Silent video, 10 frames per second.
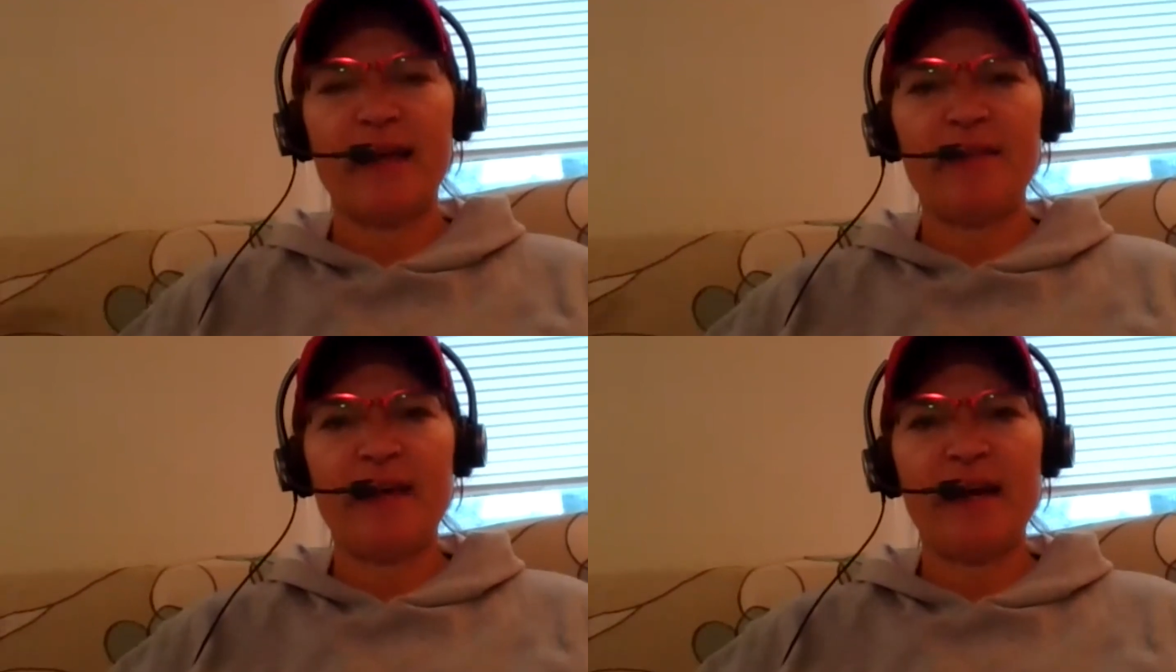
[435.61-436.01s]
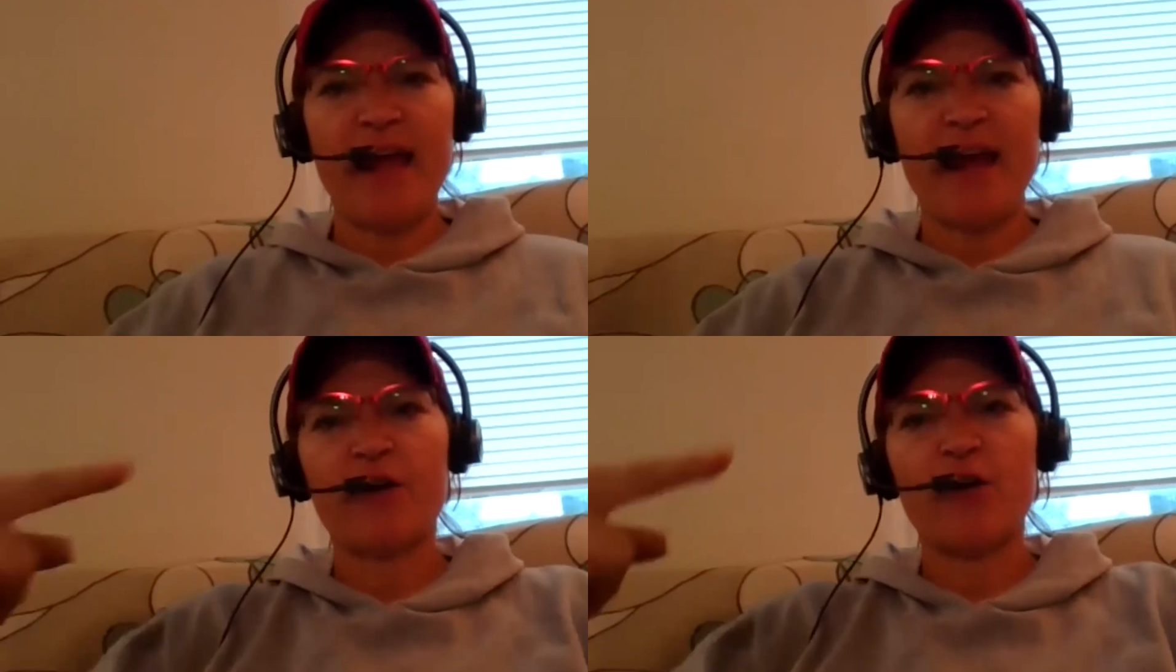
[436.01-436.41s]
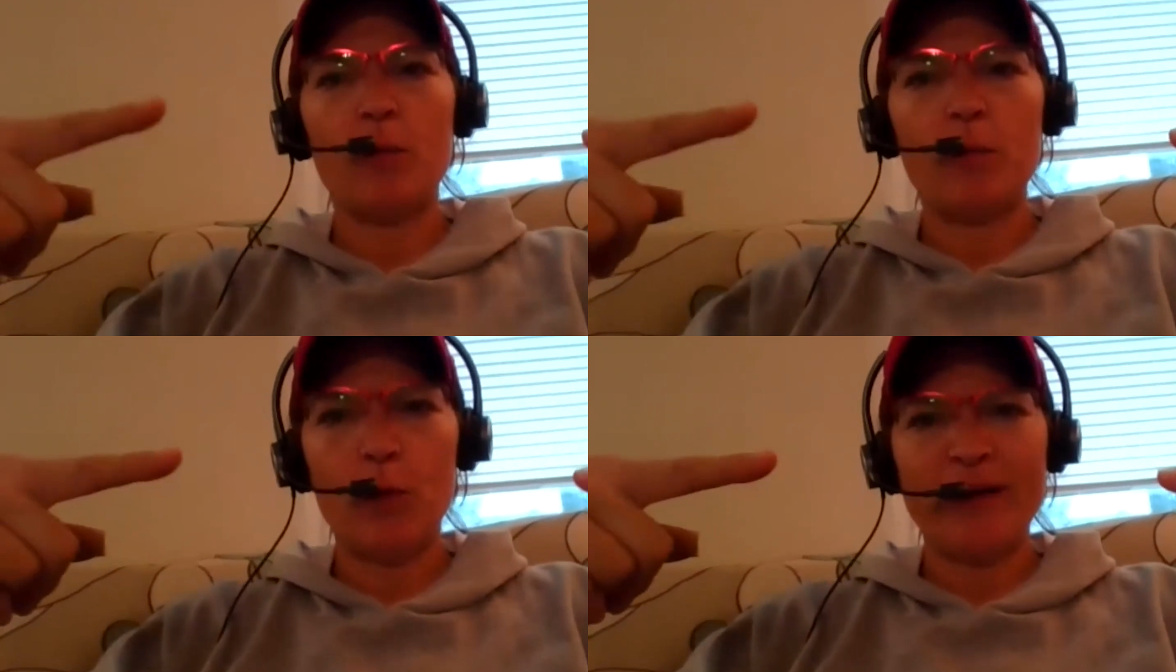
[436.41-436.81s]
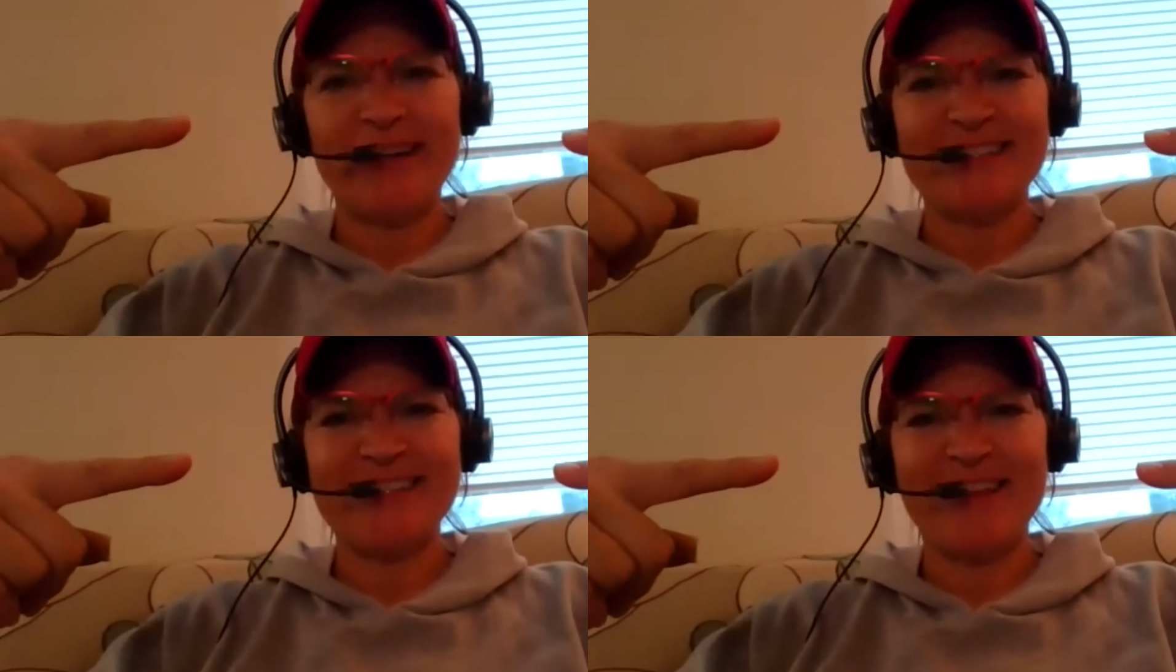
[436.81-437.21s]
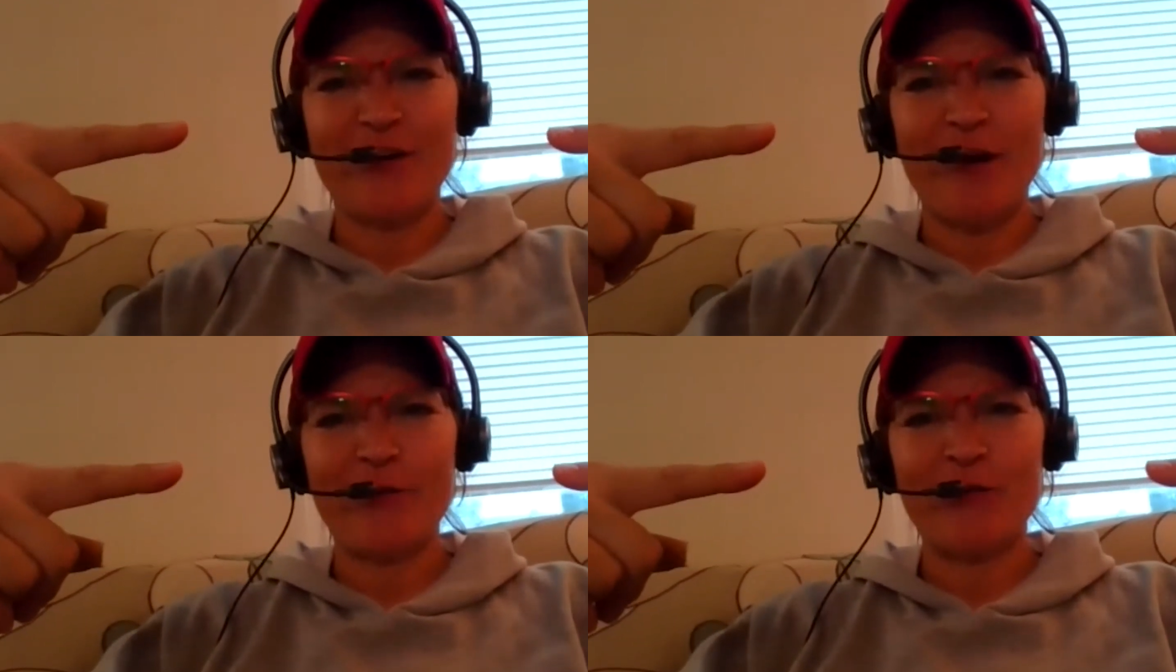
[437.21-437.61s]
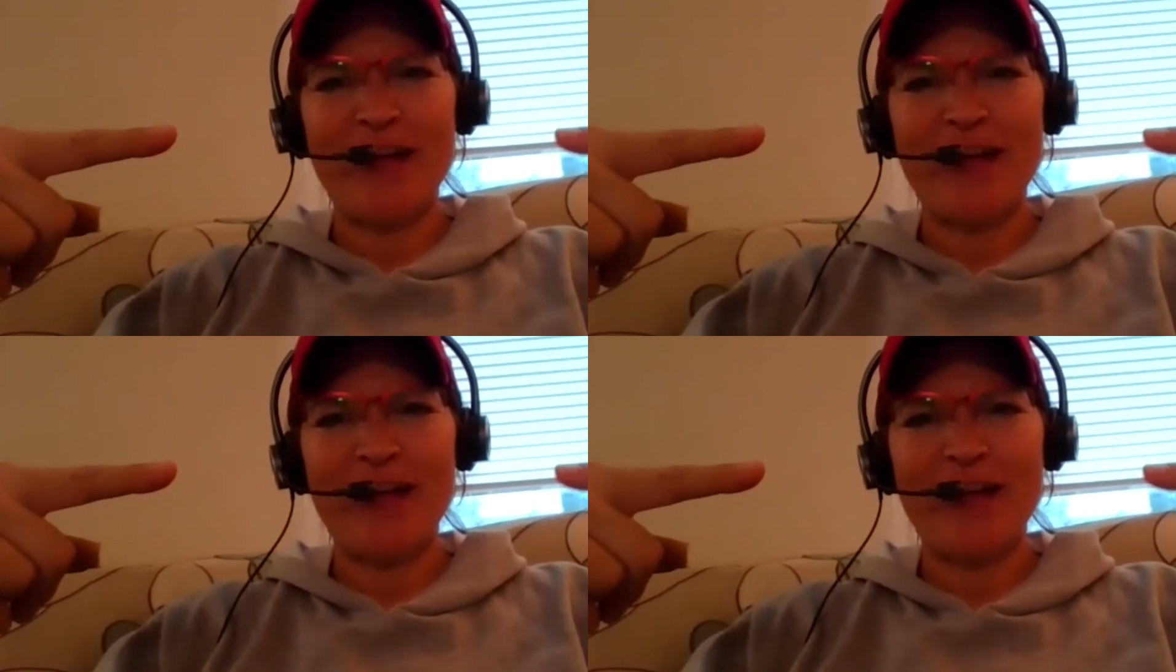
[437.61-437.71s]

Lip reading: and then an arrow pointing to their other